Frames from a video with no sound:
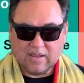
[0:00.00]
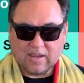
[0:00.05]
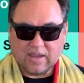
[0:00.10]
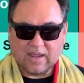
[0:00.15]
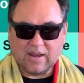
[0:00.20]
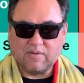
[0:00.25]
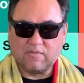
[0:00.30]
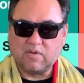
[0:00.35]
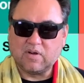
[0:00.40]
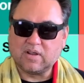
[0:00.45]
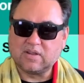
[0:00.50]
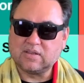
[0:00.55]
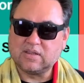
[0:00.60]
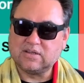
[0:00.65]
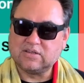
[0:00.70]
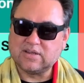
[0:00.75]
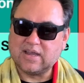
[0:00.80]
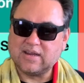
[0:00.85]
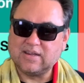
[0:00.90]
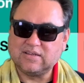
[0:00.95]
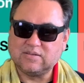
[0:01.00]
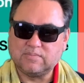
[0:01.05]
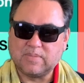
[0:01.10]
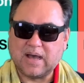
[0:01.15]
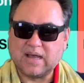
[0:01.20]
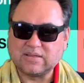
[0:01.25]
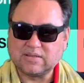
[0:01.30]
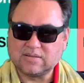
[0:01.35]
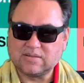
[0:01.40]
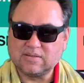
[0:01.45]
And if we look at the Chinese
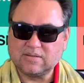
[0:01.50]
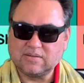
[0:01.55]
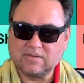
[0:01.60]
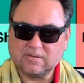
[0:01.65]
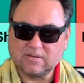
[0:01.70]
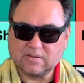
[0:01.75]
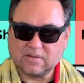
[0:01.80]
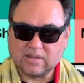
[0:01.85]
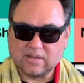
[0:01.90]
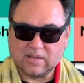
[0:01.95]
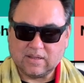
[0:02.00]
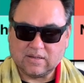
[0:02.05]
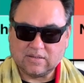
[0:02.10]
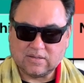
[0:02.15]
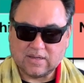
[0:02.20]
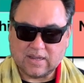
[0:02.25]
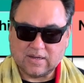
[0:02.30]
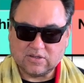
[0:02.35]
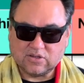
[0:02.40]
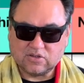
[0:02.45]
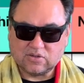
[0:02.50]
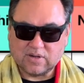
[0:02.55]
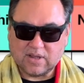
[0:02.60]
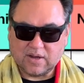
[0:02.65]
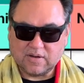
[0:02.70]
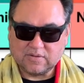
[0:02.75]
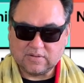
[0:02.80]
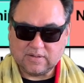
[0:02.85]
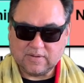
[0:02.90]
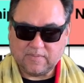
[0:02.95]
BaZi, the Chinese
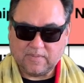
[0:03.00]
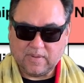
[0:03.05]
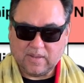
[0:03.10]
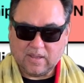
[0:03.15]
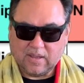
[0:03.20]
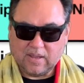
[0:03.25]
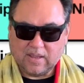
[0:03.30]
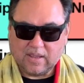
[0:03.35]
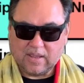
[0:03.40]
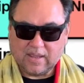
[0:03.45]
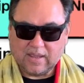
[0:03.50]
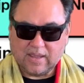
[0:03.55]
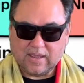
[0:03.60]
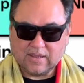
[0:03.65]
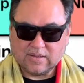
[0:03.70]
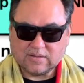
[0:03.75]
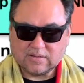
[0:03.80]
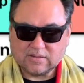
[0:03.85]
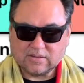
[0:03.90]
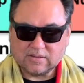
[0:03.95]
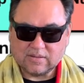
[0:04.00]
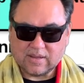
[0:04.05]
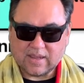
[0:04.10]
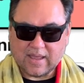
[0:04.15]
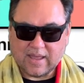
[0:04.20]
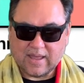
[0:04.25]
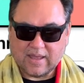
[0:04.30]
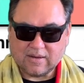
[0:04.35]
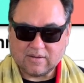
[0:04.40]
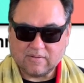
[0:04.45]
astrology, it's
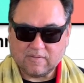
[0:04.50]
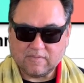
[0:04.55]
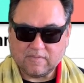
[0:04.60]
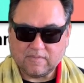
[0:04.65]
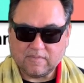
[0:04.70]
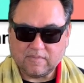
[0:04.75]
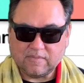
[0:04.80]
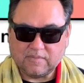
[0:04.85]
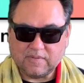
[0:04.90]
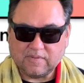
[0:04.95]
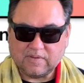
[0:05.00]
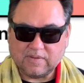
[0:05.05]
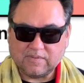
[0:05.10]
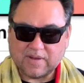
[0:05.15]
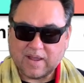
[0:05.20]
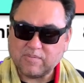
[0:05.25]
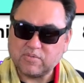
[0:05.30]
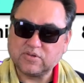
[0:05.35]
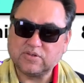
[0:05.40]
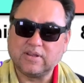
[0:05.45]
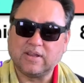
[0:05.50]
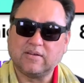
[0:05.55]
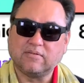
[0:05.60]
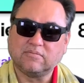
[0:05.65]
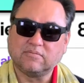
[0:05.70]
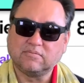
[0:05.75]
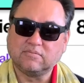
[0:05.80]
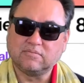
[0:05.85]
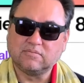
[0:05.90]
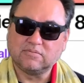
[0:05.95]
at fifty-five percent.
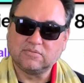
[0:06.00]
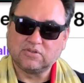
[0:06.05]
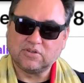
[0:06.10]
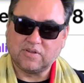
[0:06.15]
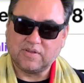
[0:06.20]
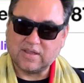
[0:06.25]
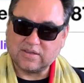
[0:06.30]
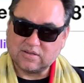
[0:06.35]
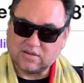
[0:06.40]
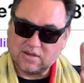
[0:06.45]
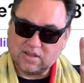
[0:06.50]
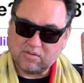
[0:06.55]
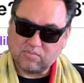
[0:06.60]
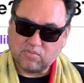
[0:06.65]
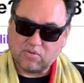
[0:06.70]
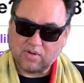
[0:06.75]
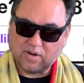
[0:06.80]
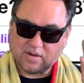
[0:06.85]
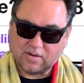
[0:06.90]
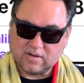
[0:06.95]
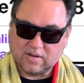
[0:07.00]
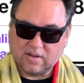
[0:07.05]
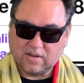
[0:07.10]
So that's another point.